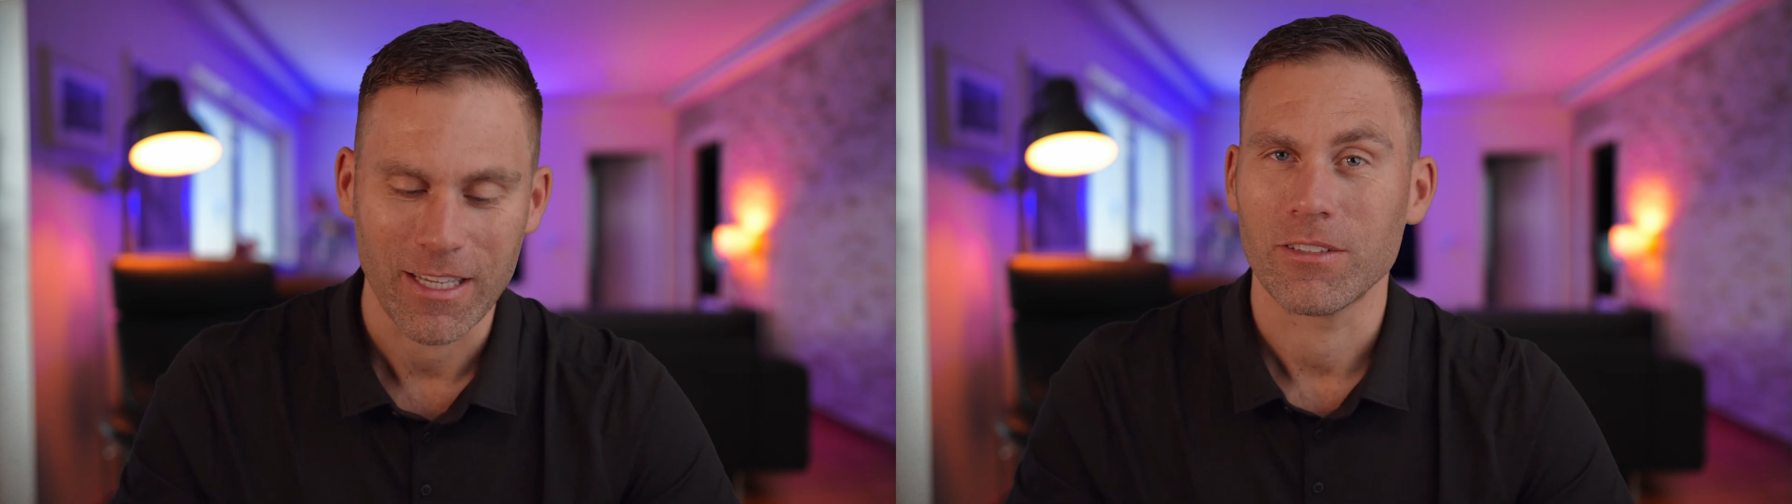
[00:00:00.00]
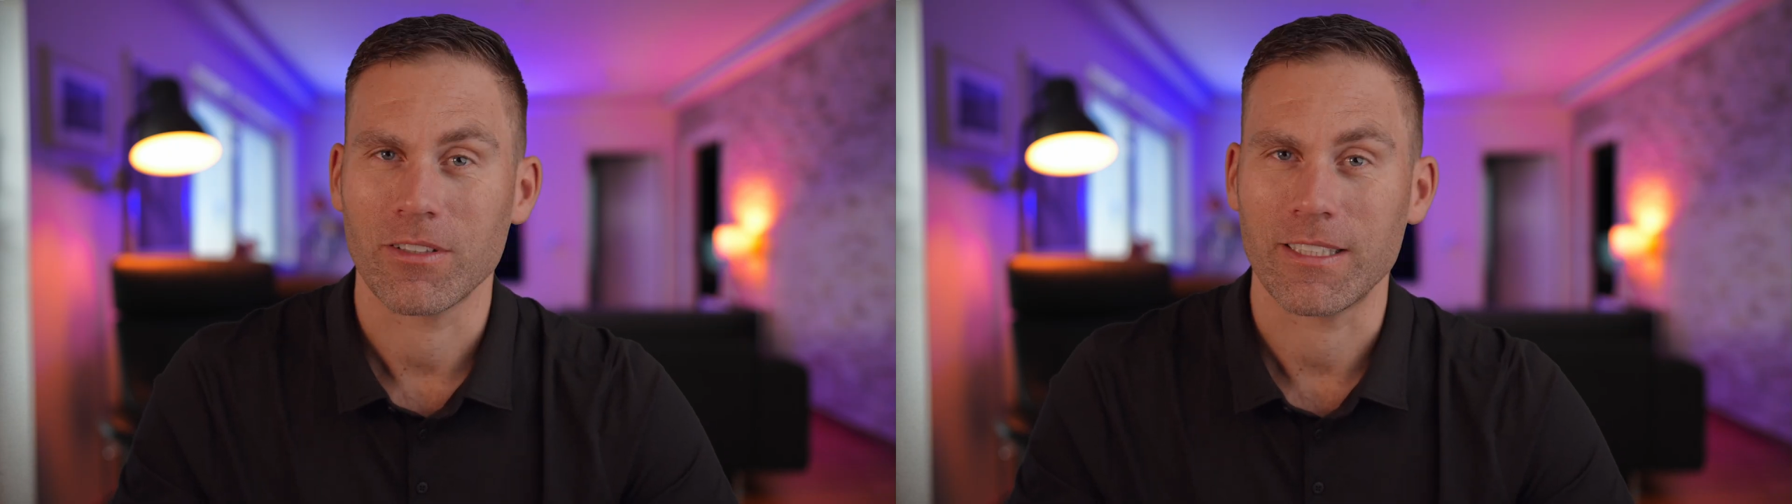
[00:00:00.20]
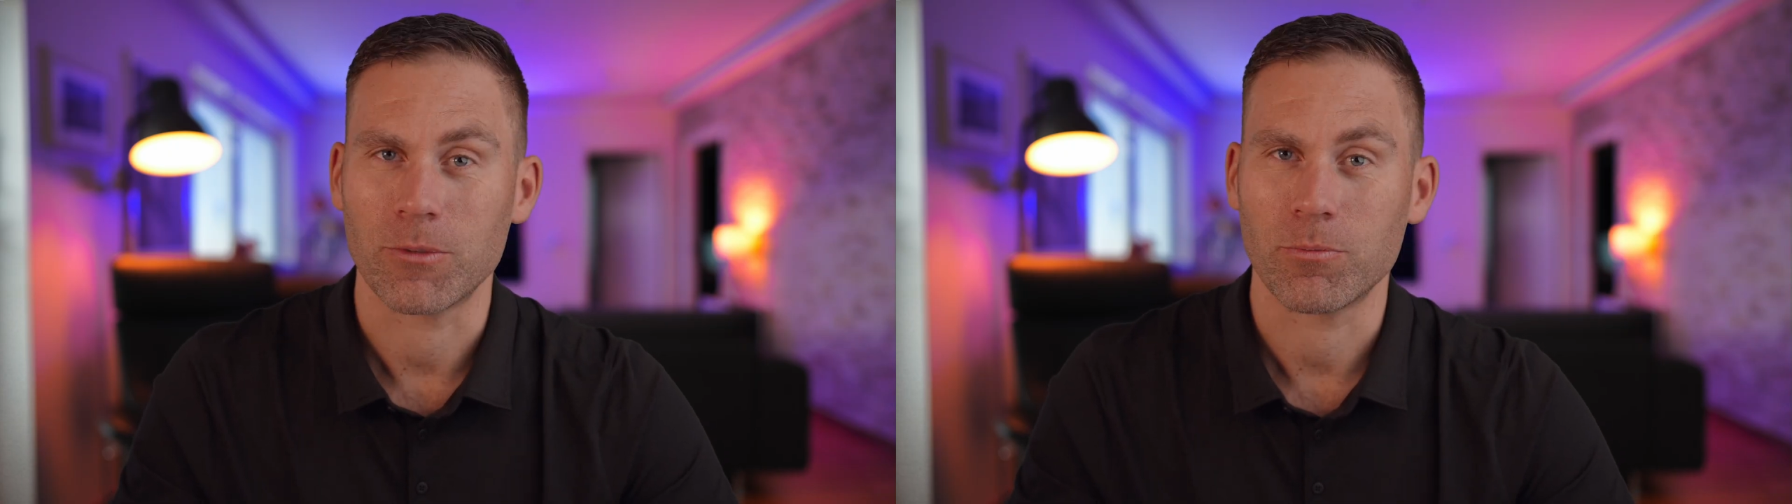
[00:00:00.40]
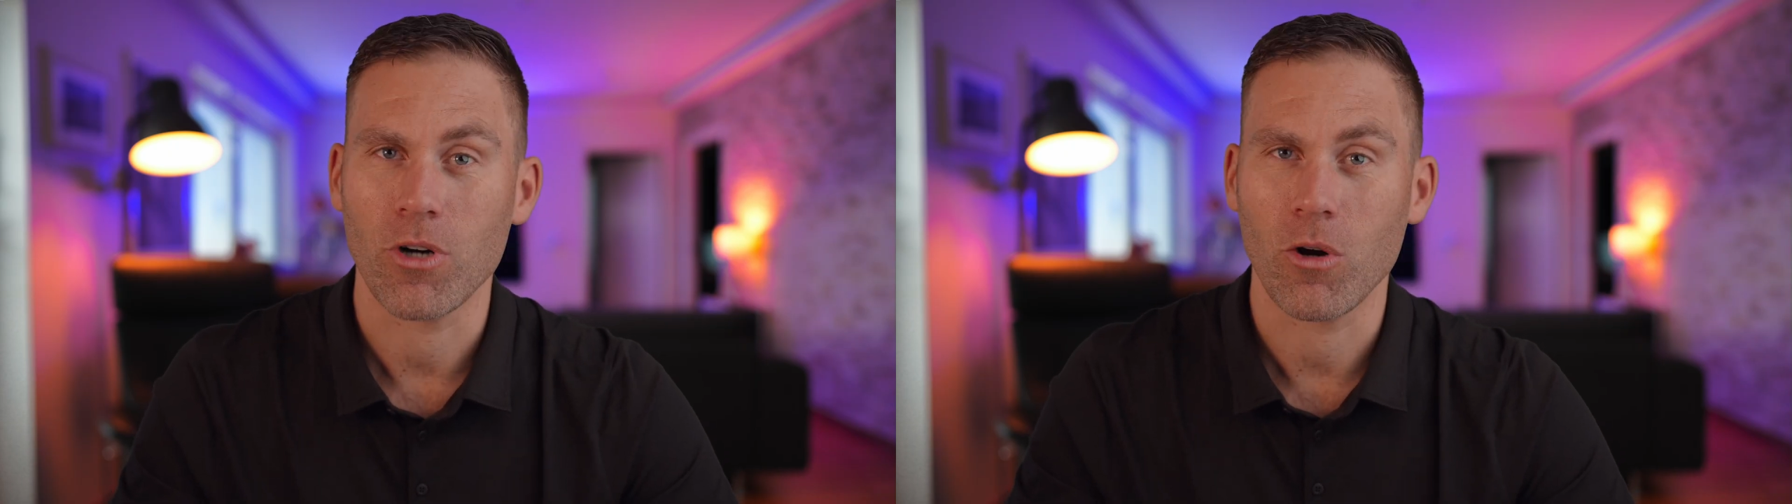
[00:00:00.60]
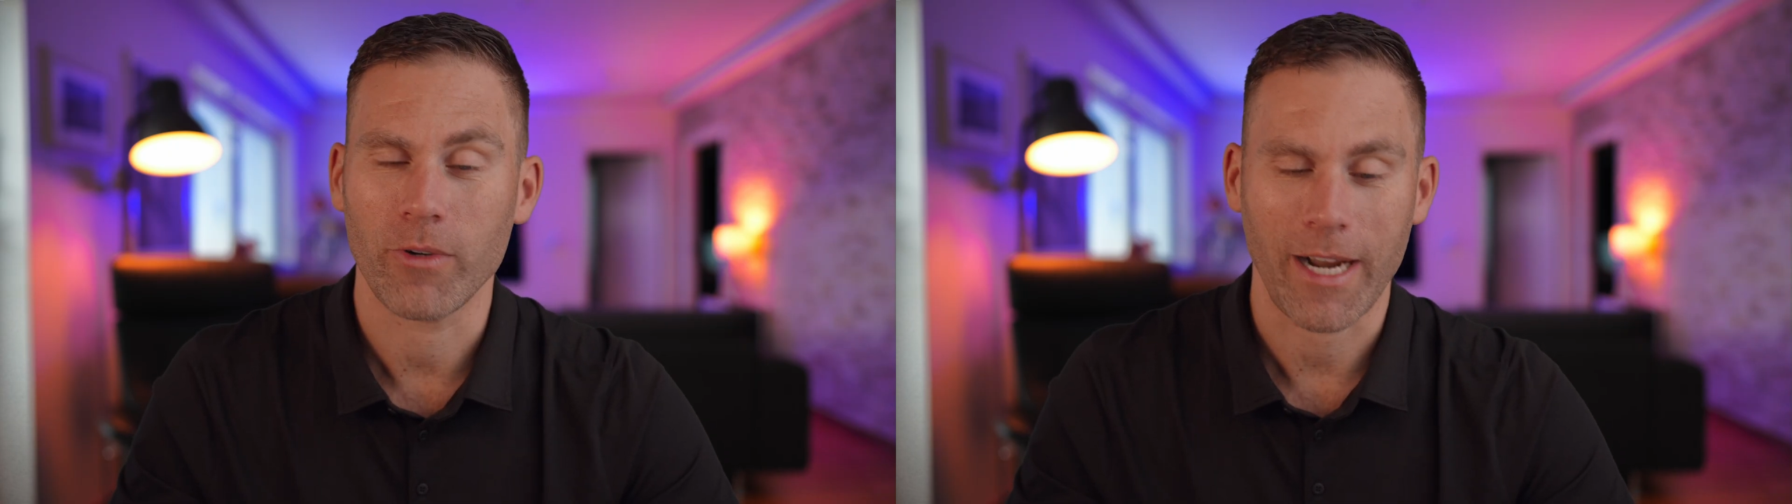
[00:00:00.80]
So these
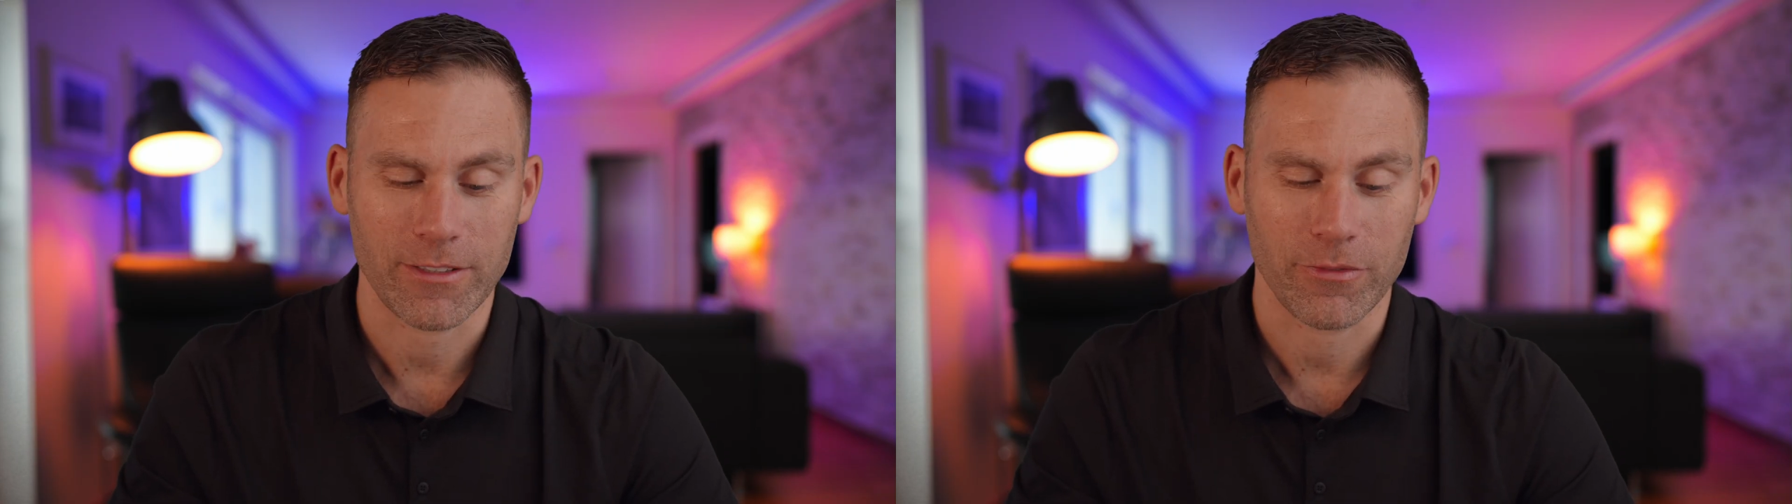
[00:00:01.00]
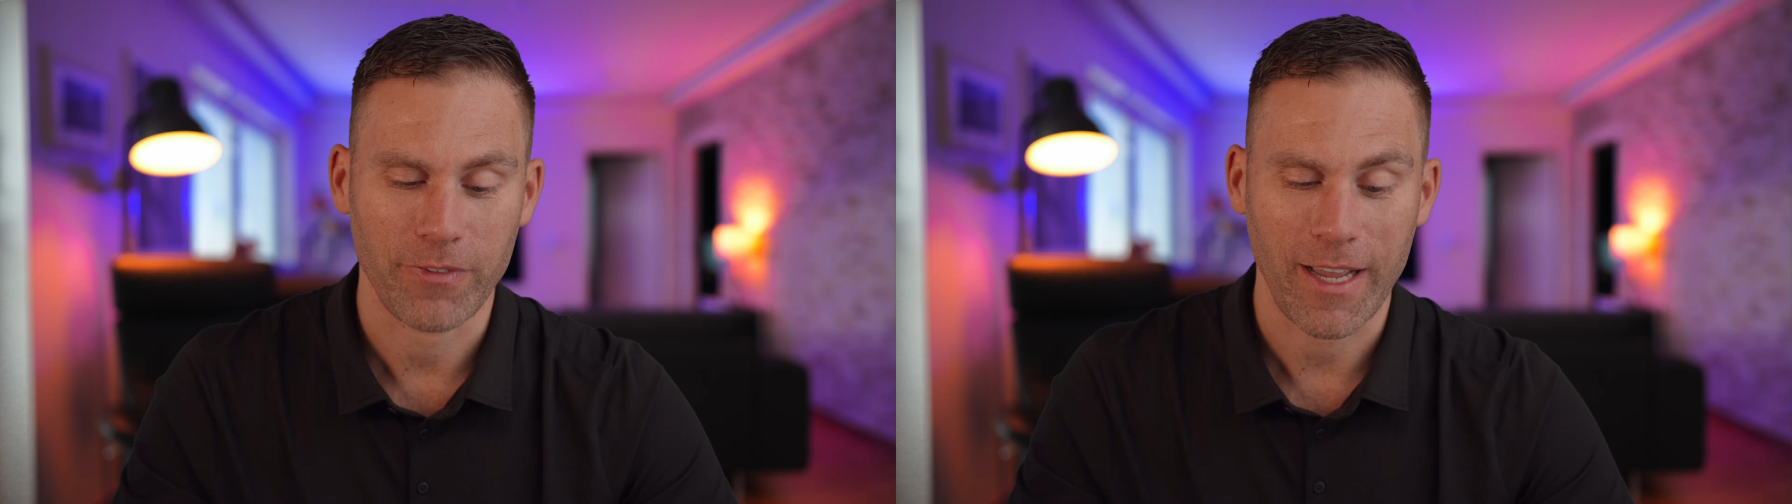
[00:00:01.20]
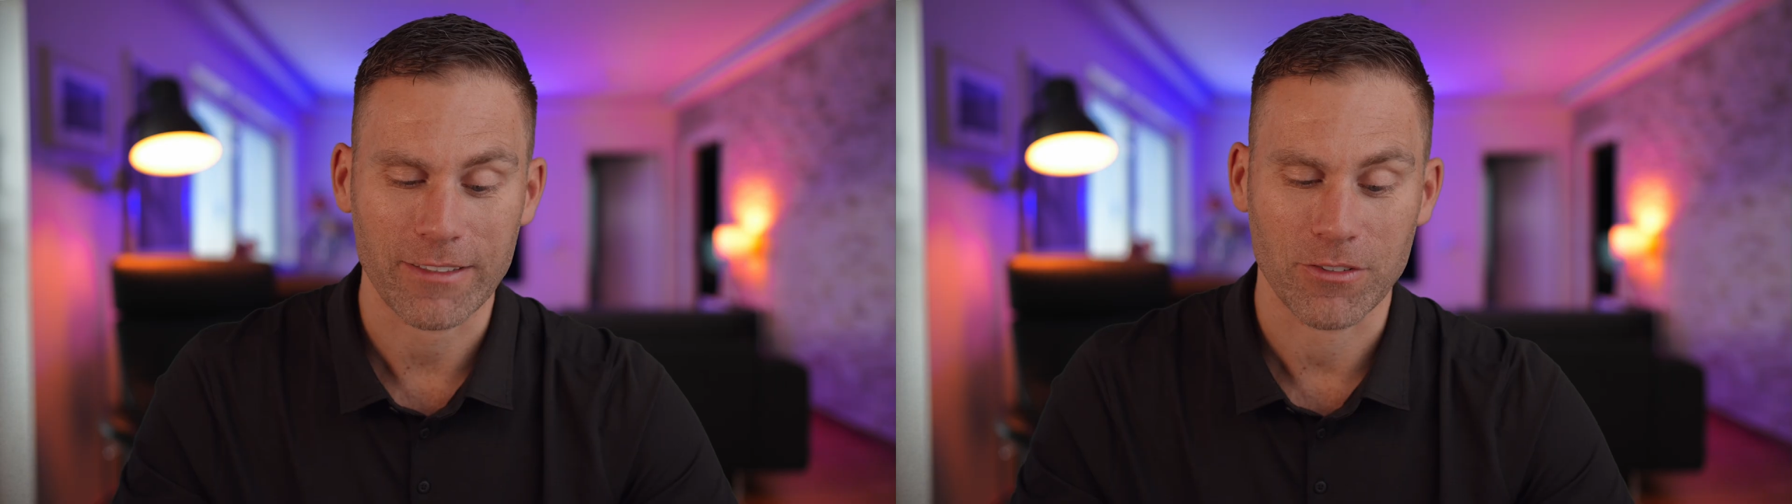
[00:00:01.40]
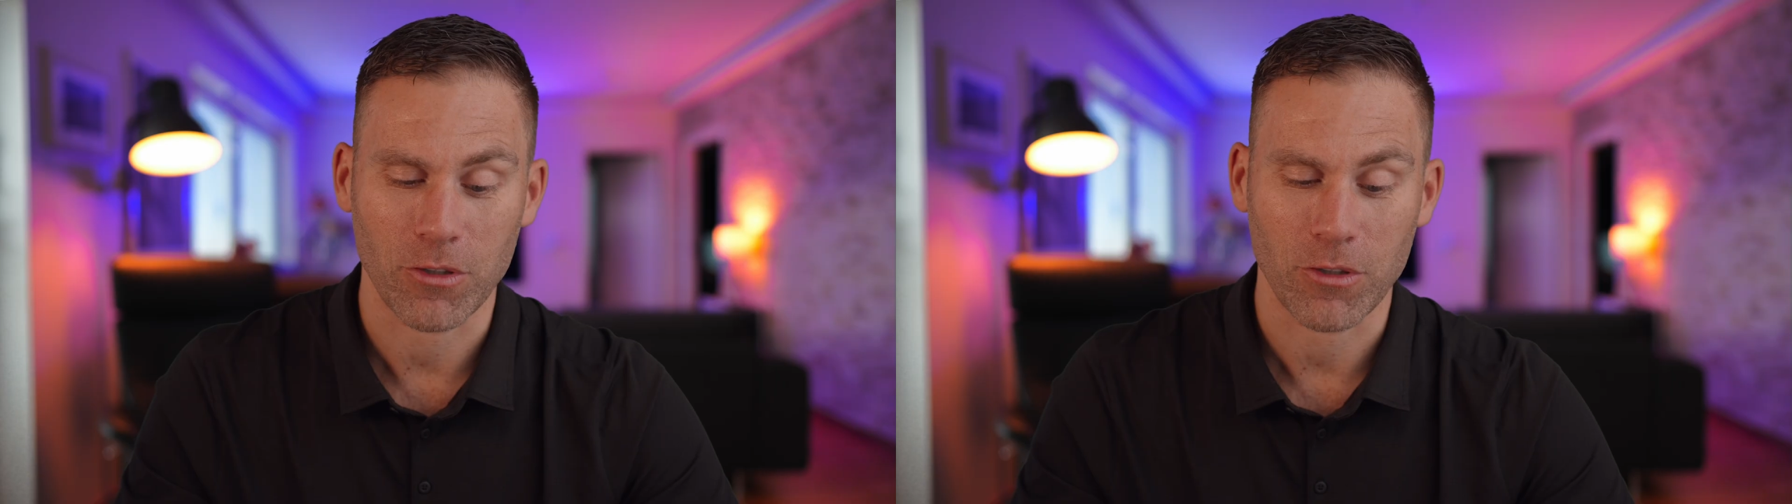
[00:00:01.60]
ProRes files,